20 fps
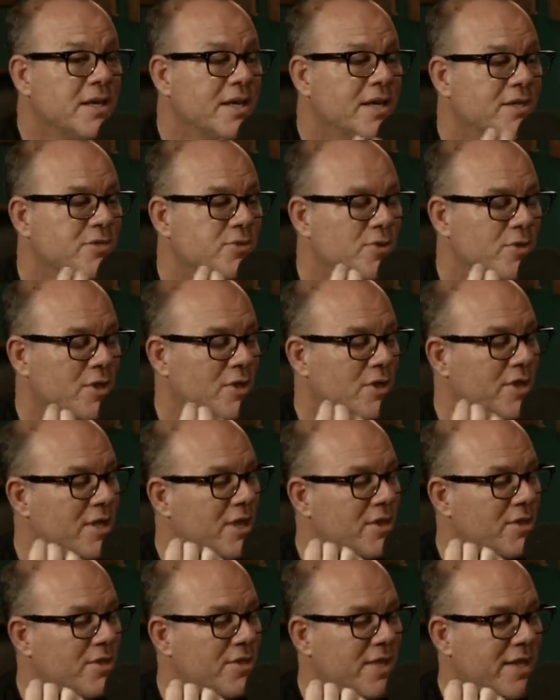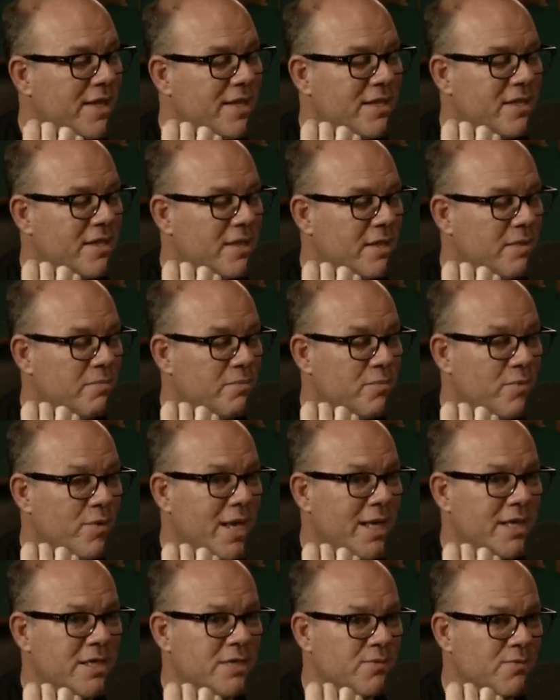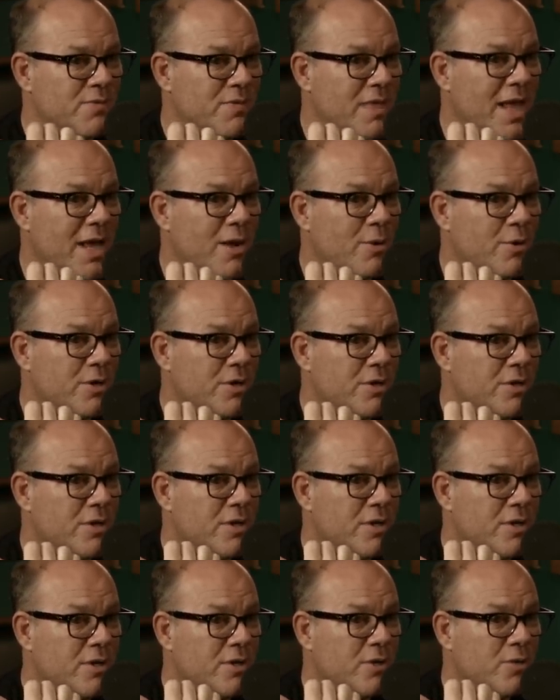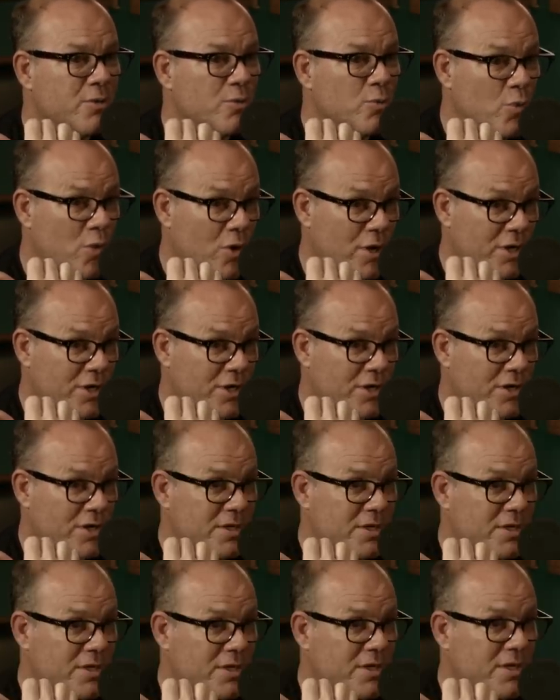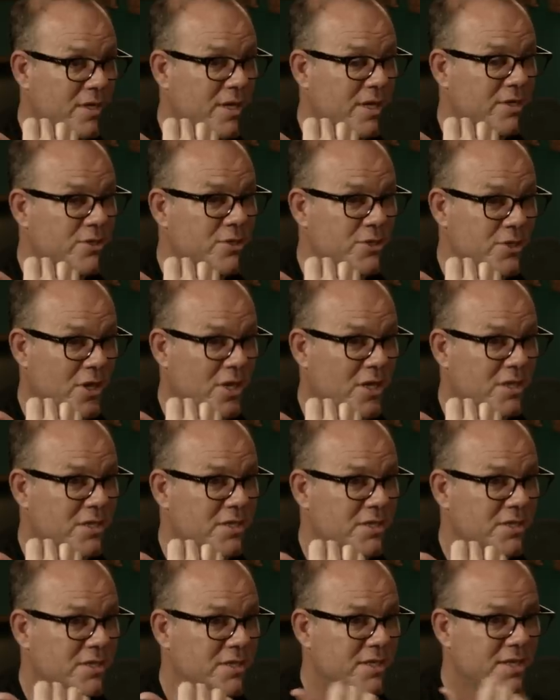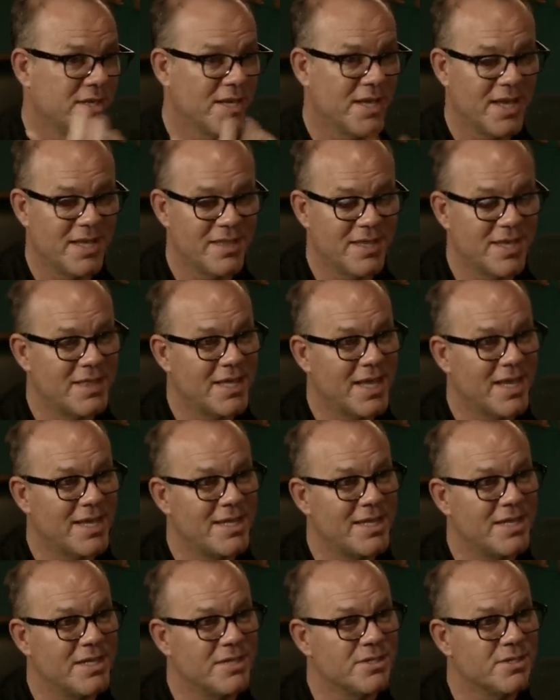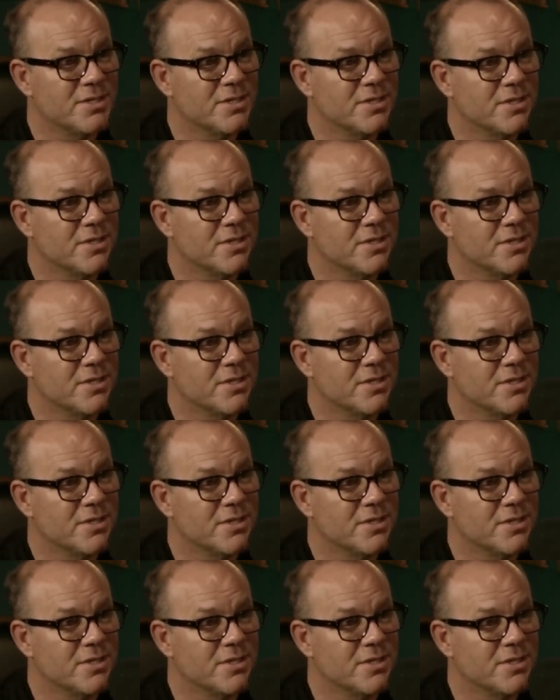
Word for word: So the only other thing in the bread is flour, water, and salt huh. and then that yeast.